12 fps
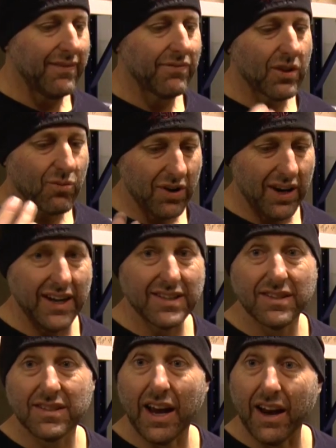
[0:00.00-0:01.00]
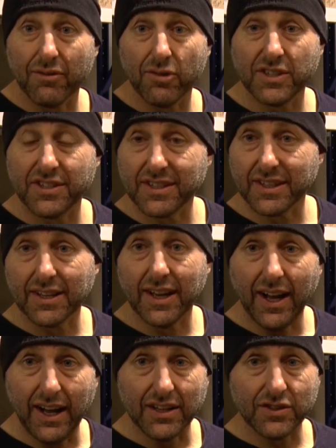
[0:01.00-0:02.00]
The riser's average is a
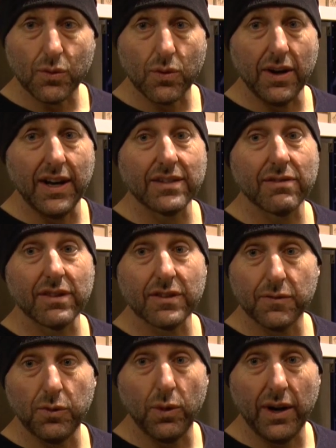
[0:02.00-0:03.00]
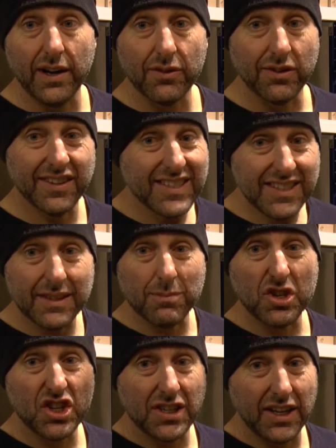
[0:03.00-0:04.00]
cast riser, and it's $400. This is a
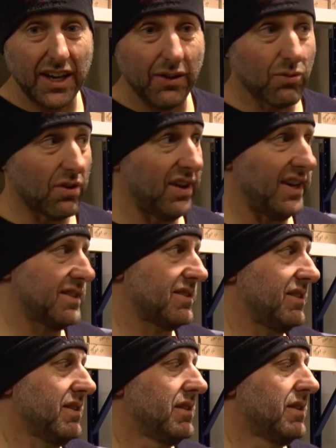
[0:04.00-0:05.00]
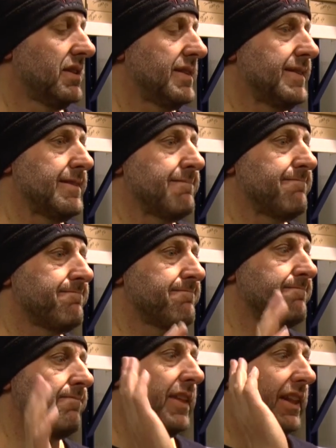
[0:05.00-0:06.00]
machine riser.
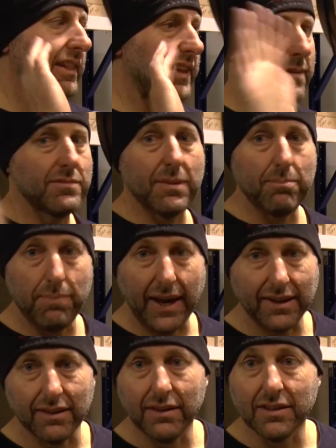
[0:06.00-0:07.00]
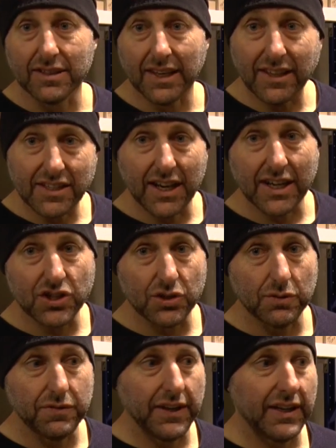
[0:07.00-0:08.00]
The limbs are better. It's
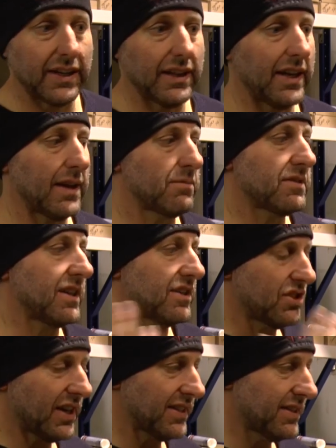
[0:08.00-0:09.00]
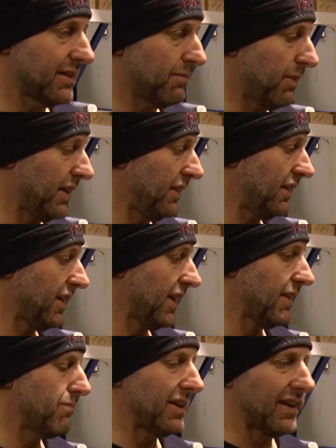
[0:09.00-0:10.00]
international fitting limbs,
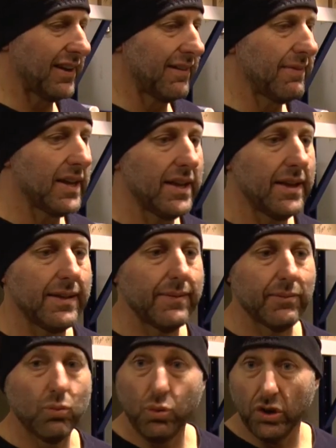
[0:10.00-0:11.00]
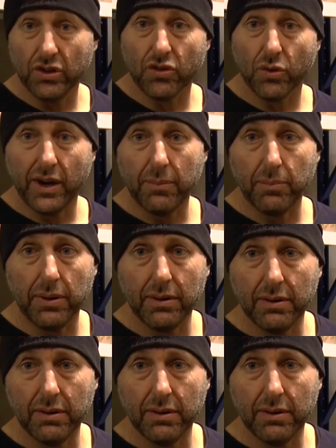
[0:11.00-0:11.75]
adjustability, but wood grip.